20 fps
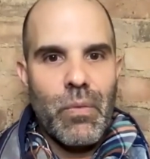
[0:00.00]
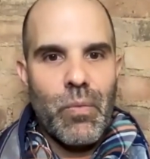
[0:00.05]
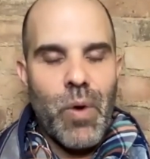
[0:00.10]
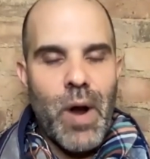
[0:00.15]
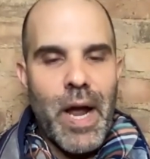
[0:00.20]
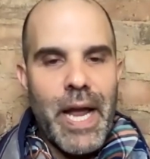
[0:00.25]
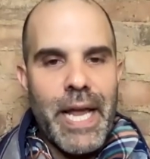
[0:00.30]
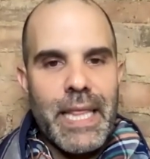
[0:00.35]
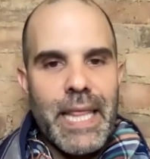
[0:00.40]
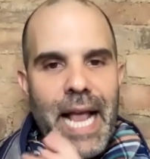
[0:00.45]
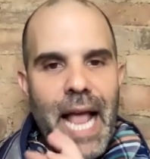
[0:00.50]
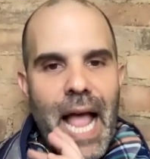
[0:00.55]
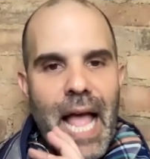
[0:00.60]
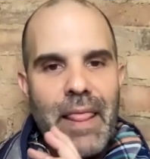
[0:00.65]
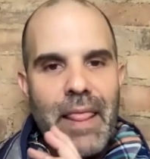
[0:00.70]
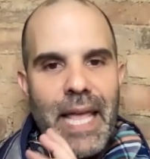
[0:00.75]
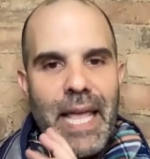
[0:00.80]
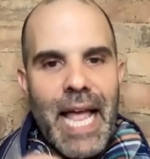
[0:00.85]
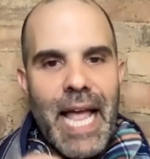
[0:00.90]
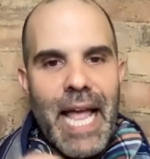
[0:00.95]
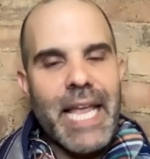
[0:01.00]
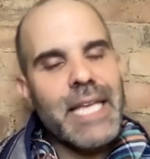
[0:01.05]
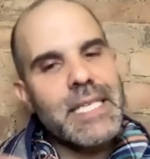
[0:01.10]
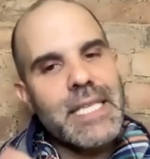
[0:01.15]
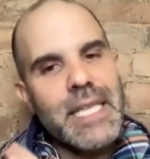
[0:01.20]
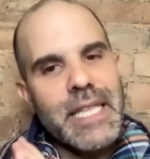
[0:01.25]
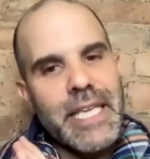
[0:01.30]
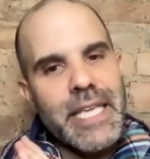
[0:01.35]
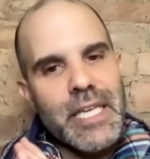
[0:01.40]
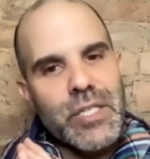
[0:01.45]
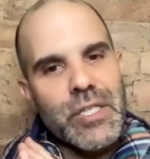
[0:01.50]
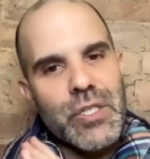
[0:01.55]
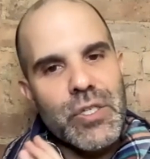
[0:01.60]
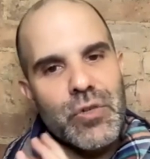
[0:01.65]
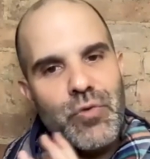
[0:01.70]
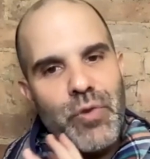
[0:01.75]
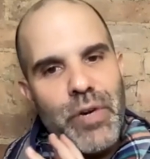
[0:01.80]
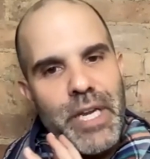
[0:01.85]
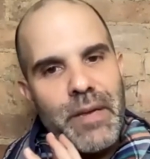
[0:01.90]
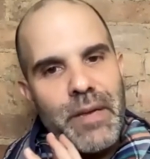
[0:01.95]
right like like i guess the
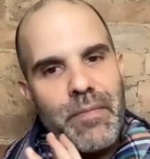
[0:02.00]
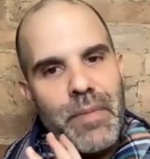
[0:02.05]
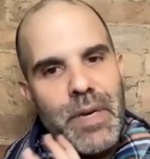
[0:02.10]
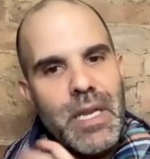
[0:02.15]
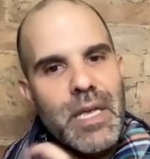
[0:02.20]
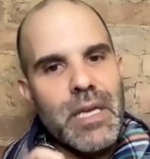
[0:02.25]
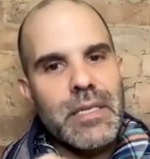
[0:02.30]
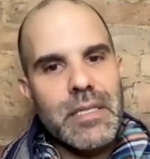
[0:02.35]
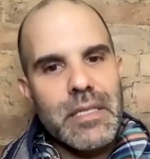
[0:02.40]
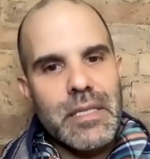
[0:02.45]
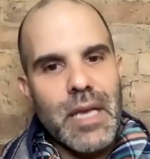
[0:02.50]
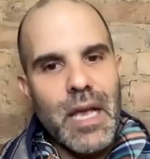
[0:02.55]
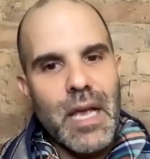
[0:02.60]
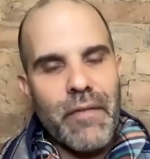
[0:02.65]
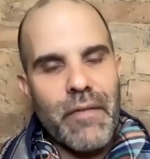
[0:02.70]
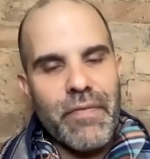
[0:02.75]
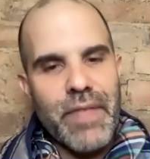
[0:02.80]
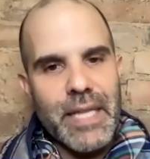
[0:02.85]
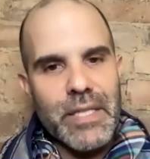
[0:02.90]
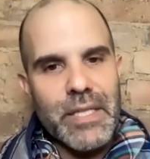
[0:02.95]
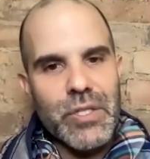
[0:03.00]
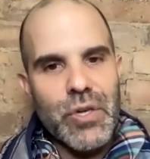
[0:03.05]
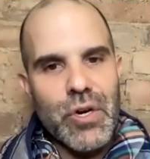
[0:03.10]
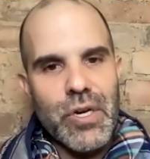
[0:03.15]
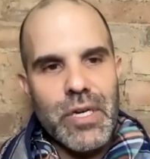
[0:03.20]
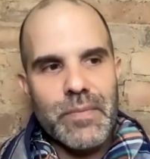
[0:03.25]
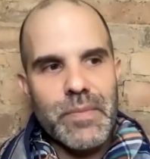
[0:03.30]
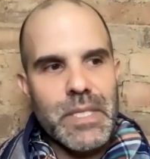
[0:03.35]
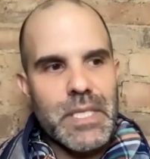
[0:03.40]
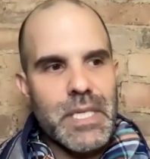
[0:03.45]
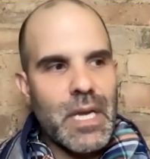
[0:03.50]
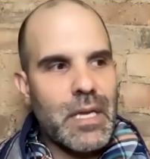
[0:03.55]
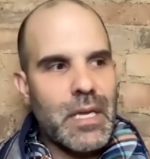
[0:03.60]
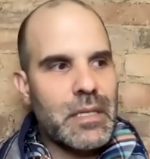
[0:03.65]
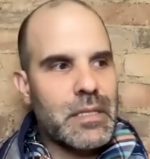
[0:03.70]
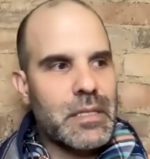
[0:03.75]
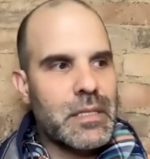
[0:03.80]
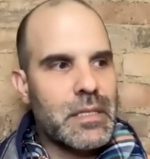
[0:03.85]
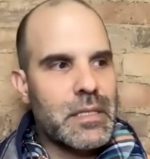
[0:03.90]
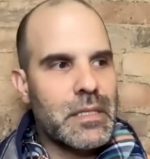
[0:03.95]
extremeness of that
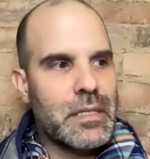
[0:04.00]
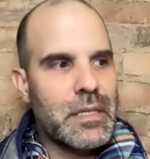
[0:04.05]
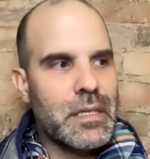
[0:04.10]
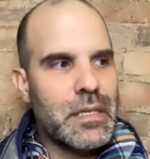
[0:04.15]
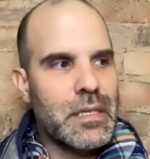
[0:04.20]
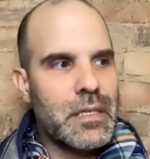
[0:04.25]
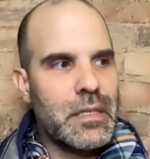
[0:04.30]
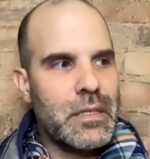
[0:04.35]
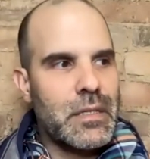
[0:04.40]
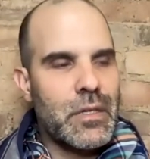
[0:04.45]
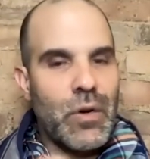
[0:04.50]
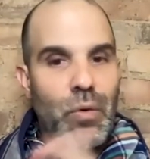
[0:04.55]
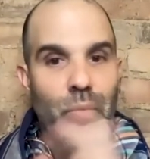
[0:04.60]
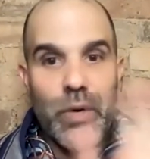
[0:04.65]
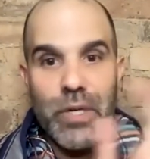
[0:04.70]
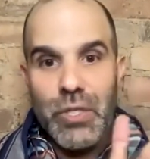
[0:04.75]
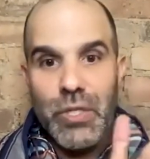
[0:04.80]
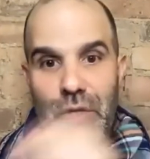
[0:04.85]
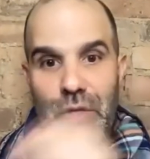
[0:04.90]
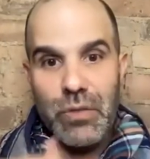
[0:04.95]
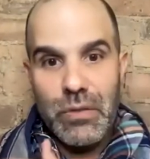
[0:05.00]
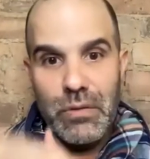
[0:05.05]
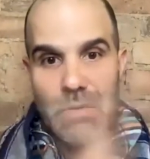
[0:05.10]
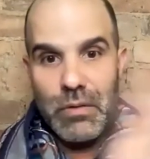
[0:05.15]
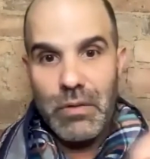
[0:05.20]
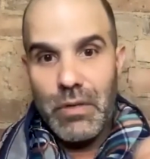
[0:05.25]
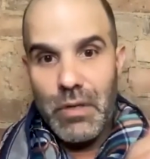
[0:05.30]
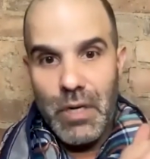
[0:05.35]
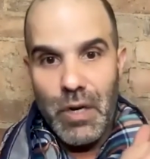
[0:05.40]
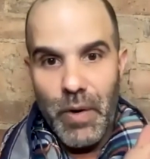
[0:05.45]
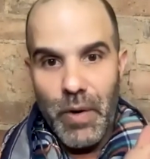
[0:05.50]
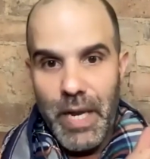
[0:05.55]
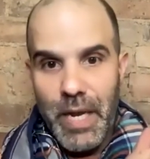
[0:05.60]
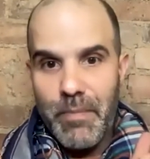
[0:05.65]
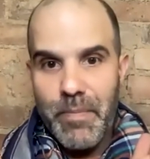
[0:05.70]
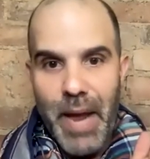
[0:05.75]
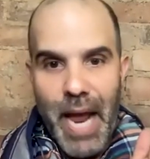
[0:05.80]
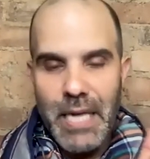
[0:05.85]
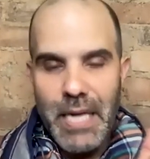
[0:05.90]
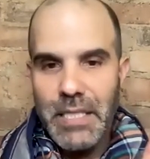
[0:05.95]
circumstance you know which you know
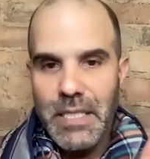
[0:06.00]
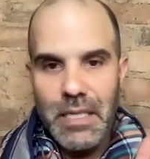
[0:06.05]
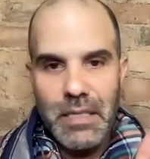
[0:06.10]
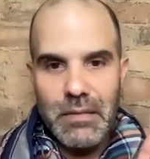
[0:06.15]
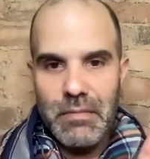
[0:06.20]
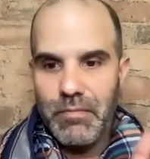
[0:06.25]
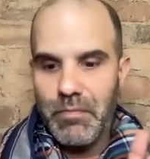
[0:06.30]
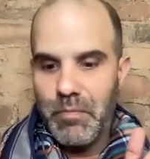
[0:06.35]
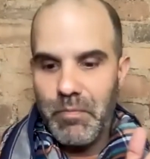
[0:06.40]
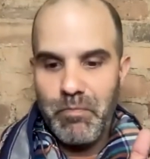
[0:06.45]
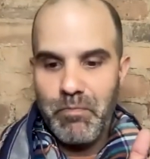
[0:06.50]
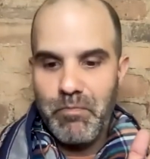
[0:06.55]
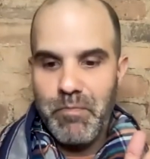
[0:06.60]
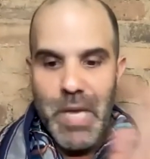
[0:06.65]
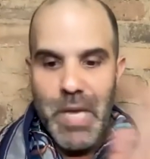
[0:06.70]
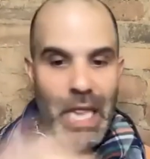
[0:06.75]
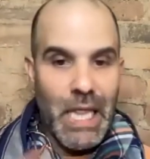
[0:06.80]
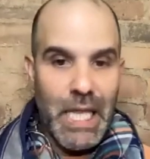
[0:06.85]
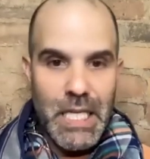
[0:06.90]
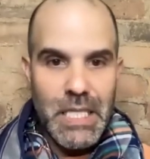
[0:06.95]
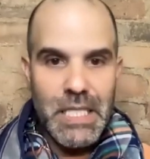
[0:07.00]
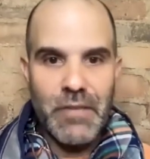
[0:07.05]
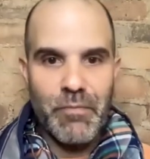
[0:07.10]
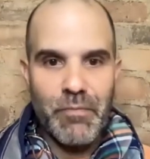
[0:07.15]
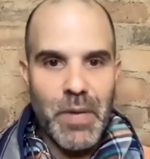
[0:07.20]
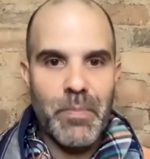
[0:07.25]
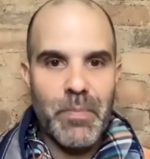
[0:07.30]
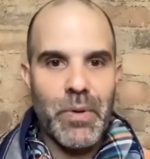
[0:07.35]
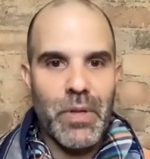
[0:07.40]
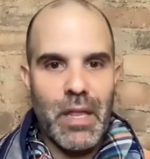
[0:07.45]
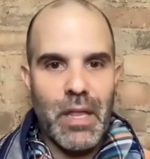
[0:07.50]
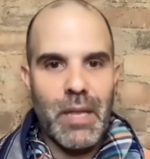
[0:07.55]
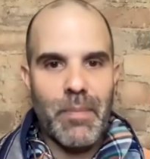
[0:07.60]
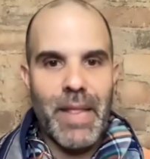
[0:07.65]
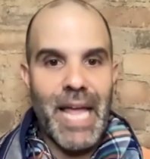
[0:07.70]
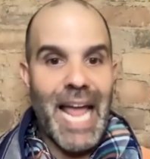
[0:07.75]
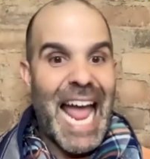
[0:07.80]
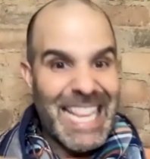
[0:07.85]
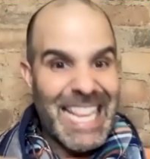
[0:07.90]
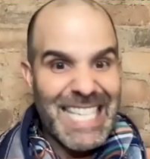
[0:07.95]
impacted billions of people on the
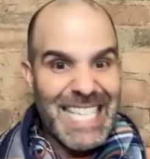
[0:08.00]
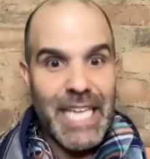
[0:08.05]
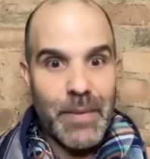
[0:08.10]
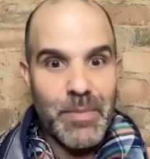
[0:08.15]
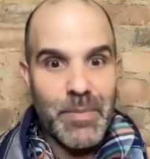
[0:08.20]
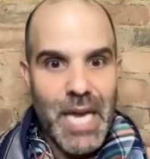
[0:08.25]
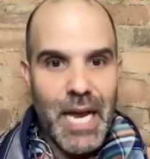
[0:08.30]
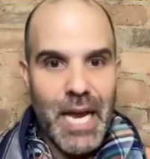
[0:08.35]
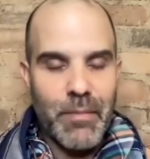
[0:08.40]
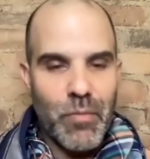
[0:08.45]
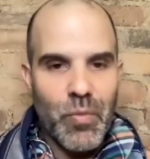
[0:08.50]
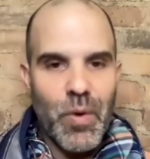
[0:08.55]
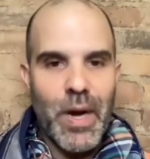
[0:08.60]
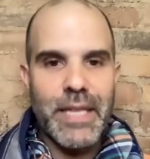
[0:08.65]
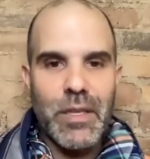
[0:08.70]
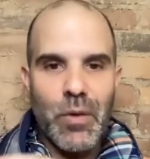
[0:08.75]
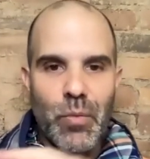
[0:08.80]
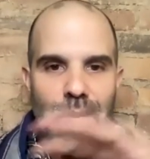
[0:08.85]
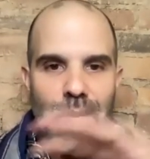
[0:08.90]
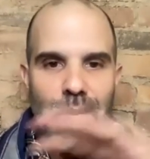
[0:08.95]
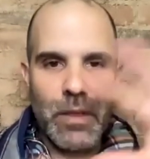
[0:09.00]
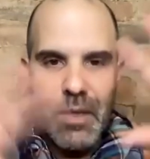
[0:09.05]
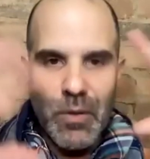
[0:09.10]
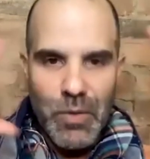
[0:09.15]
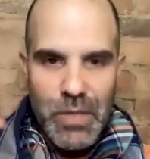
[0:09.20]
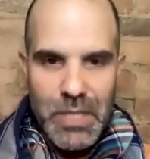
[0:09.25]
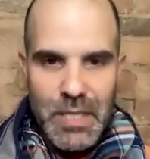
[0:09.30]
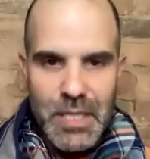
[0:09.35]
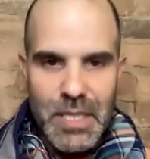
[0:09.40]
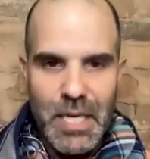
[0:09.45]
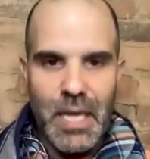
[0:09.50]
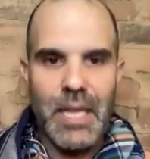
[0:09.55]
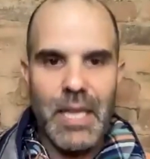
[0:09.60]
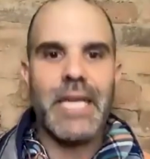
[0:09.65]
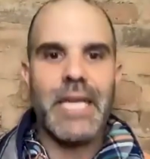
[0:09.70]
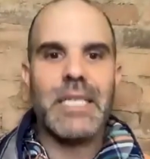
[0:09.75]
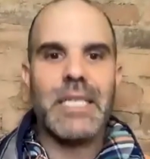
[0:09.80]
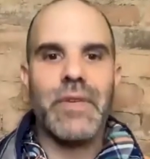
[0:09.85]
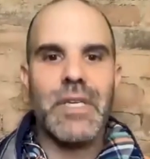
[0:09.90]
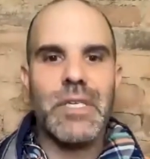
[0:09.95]
planet at the same time right that we there was this
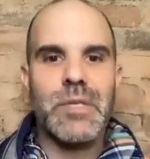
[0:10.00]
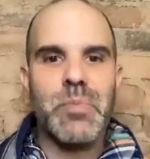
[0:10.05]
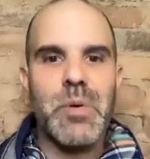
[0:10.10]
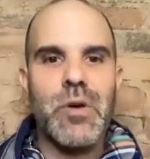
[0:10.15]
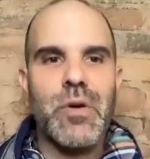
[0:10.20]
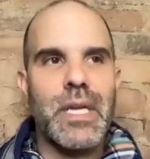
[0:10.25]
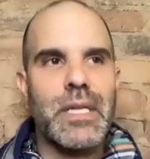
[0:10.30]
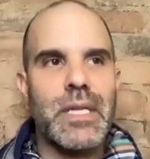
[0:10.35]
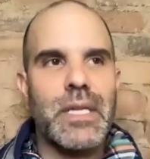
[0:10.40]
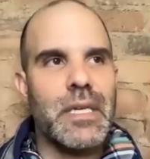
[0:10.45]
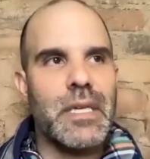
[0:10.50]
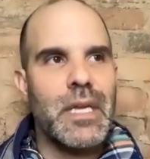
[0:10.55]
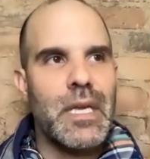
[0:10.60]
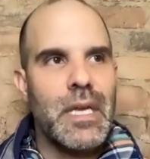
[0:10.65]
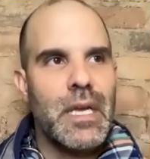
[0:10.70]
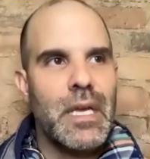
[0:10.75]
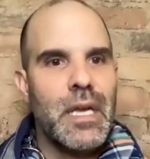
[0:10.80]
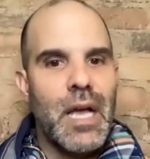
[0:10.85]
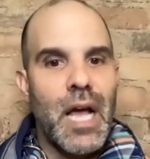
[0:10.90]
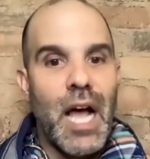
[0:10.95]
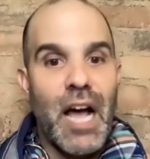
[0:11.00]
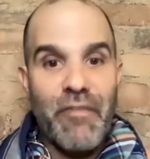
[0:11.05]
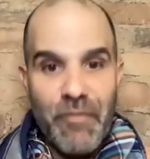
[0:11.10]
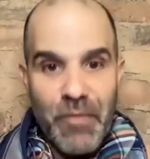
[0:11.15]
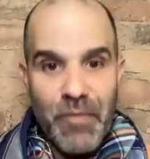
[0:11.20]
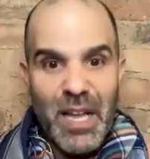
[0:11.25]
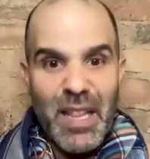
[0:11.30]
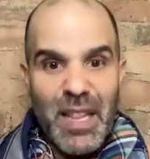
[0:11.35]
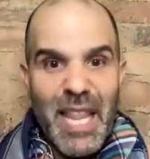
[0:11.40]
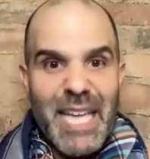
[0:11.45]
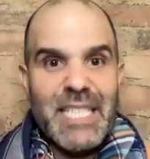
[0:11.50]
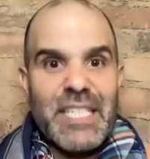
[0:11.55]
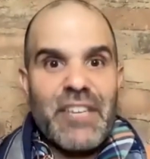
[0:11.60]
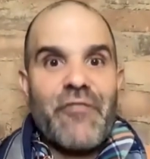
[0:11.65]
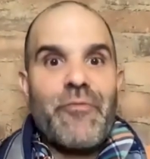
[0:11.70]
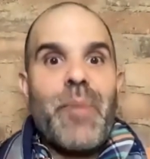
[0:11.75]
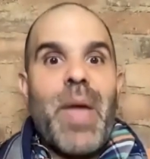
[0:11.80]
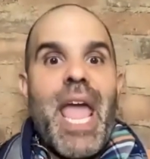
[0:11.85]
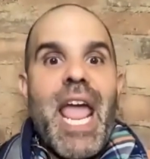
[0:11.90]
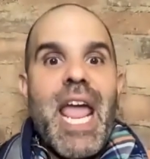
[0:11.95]
collective experience of
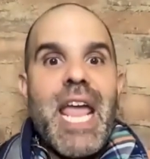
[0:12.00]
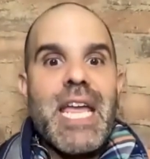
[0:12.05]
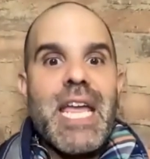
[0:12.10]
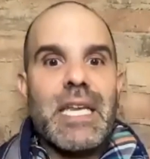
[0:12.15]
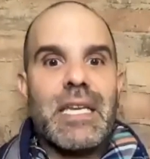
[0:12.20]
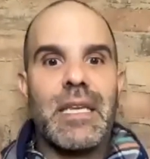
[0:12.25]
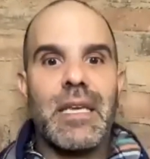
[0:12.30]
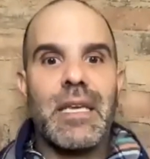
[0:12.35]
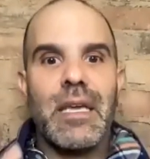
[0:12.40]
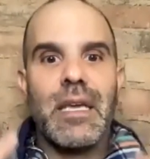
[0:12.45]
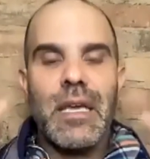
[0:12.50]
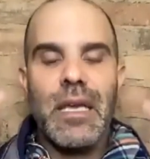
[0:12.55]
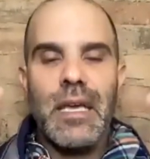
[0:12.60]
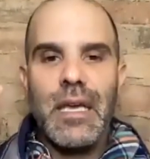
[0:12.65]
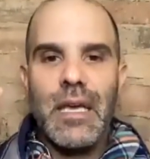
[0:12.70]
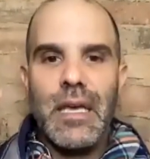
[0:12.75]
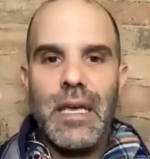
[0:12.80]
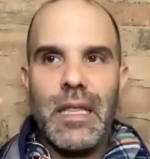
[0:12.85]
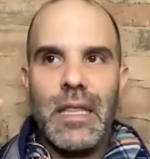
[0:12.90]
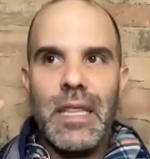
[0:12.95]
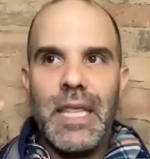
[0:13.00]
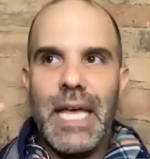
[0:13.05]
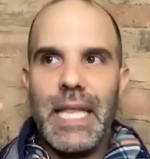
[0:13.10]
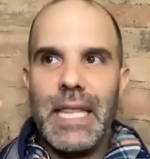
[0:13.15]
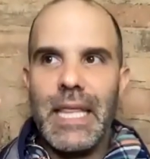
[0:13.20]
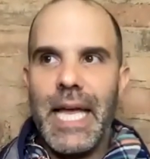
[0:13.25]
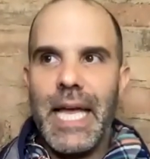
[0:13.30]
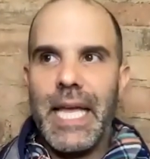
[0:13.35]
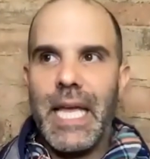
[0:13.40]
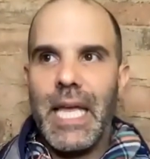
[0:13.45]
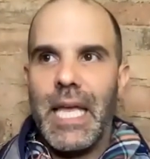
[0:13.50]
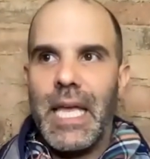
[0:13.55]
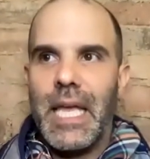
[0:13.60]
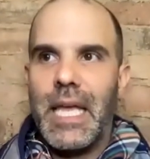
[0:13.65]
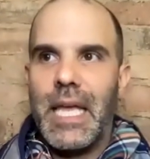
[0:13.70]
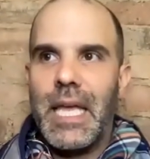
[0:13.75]
collective pain that like